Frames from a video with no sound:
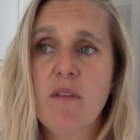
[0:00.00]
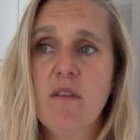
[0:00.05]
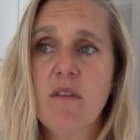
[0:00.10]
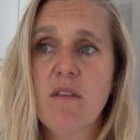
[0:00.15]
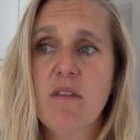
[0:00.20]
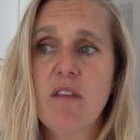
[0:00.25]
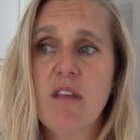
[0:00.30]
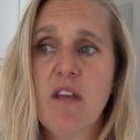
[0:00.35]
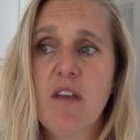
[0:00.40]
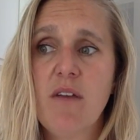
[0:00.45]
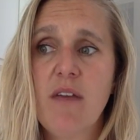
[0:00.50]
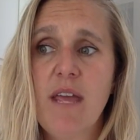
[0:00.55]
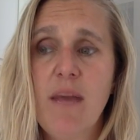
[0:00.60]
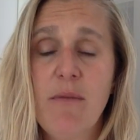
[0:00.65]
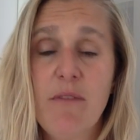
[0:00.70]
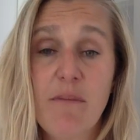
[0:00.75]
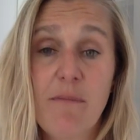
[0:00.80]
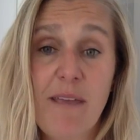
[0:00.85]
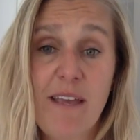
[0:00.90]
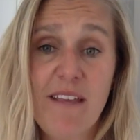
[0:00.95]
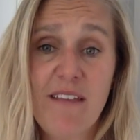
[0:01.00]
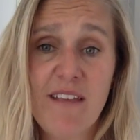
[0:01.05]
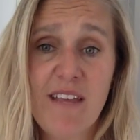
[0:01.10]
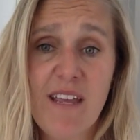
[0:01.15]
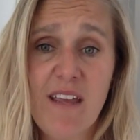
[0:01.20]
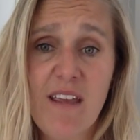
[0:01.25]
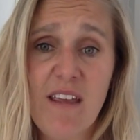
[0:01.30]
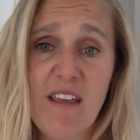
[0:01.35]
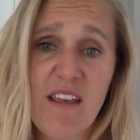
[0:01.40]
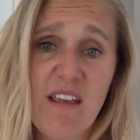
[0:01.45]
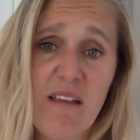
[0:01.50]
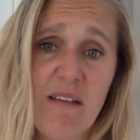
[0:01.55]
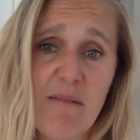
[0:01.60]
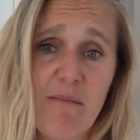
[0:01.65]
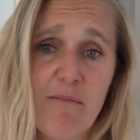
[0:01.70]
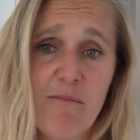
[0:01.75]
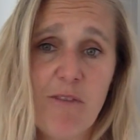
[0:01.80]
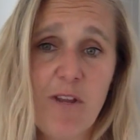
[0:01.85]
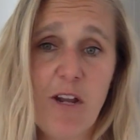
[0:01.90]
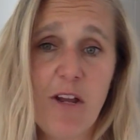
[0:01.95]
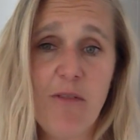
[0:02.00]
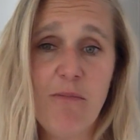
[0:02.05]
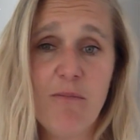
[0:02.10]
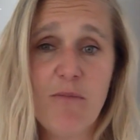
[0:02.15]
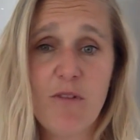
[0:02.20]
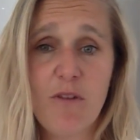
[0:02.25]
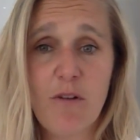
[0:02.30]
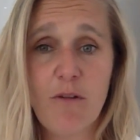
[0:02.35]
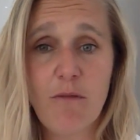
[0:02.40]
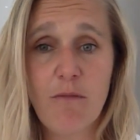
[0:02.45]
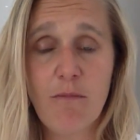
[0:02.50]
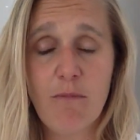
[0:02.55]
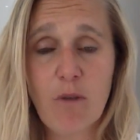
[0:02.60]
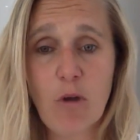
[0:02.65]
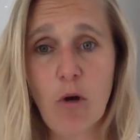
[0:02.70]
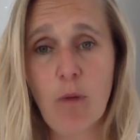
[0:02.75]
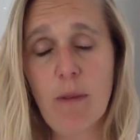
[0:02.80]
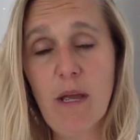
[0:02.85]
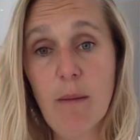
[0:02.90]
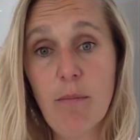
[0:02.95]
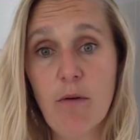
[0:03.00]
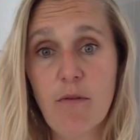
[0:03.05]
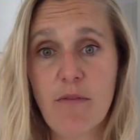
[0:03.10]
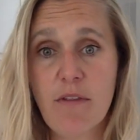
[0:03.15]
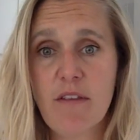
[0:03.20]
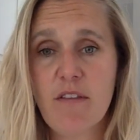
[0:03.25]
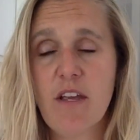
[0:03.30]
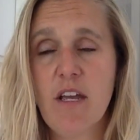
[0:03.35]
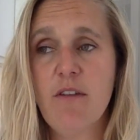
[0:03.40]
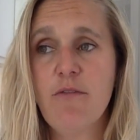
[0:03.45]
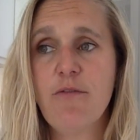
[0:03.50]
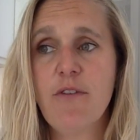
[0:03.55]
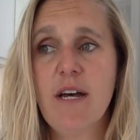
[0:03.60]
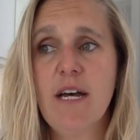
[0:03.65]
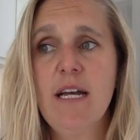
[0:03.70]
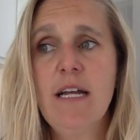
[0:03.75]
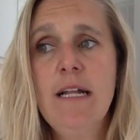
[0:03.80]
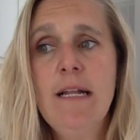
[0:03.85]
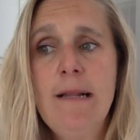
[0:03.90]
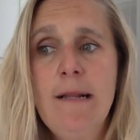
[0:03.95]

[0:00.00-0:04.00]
So he was amazing. He, sort of got me up off the sofa,